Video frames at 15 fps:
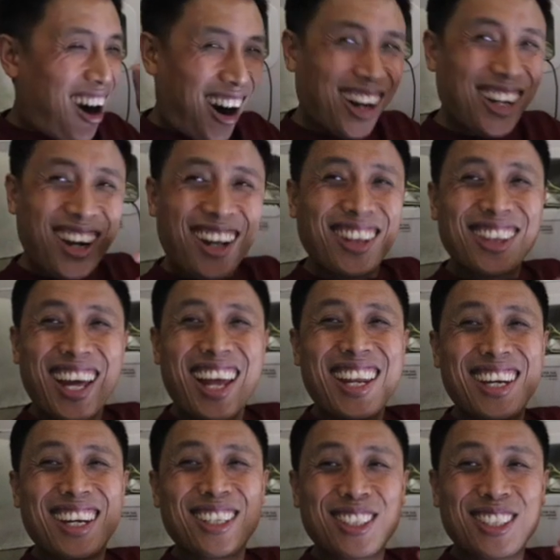are not
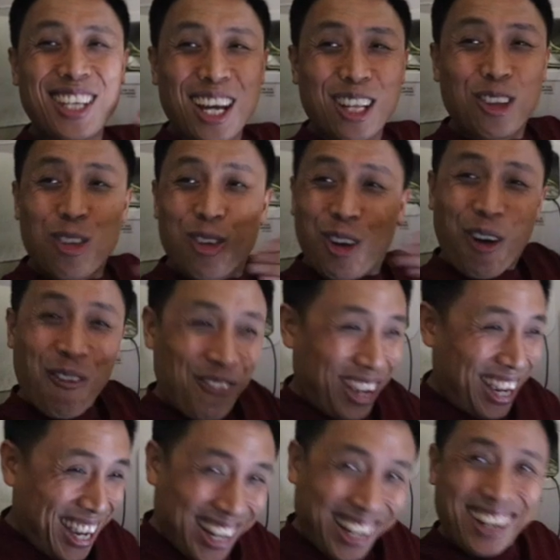telling us yet to come
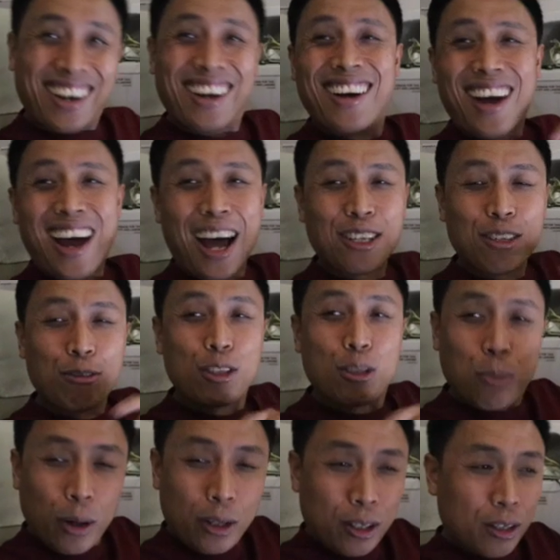in as of this
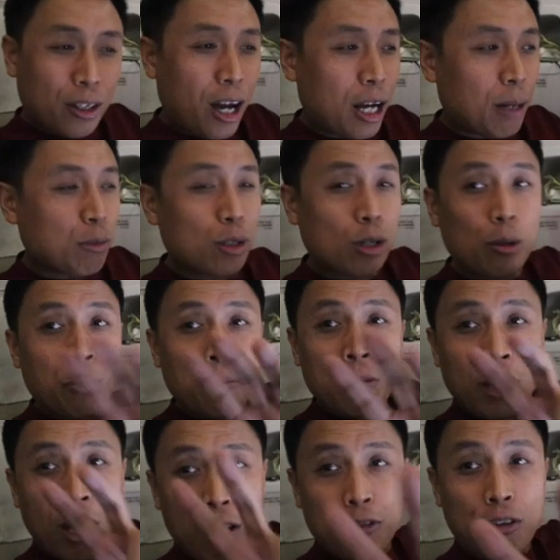point in time. So,
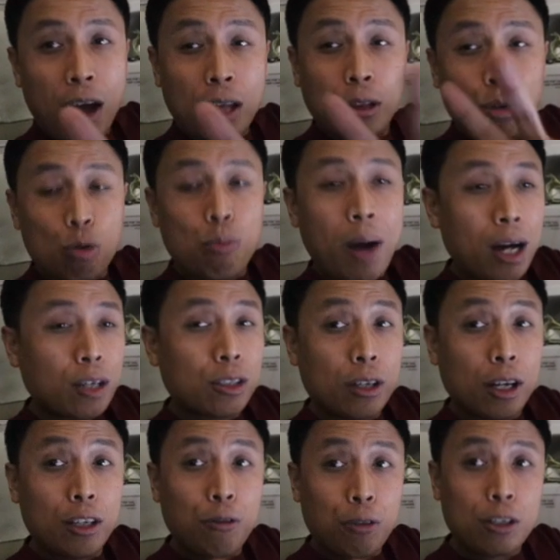I've had two banks
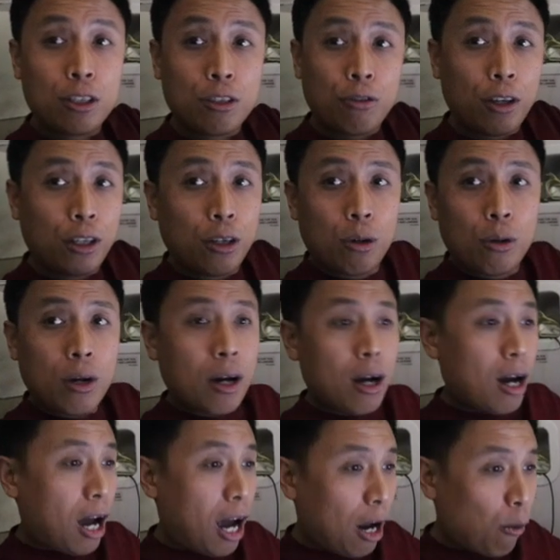ready for this video.
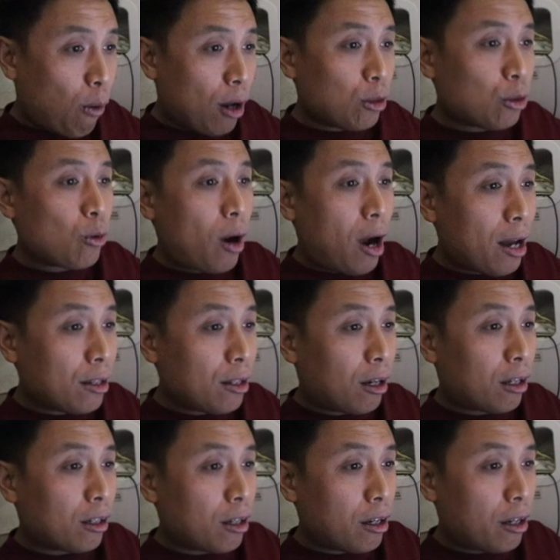I want to add
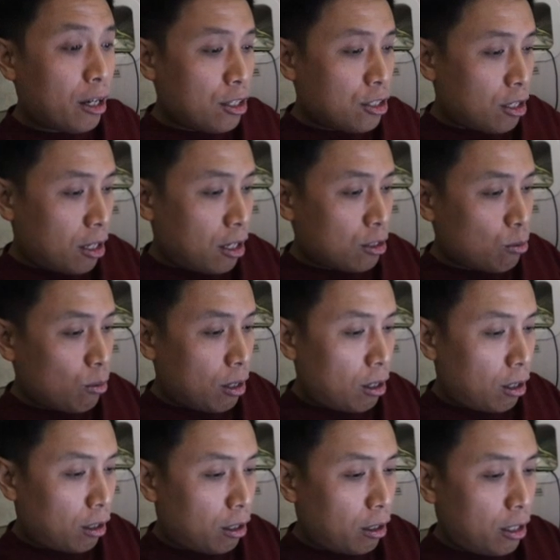our HI as well.
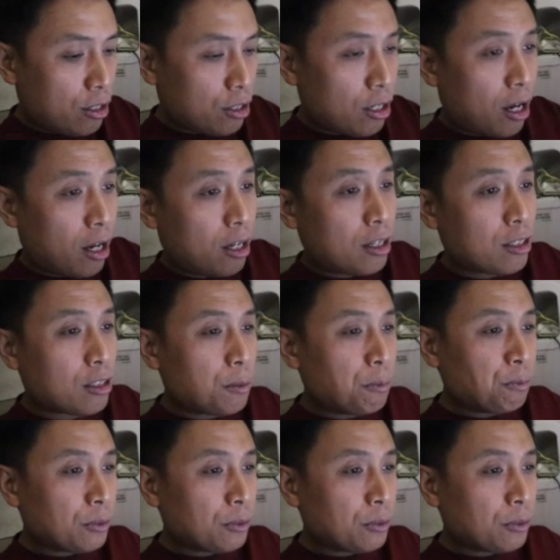Our HI is,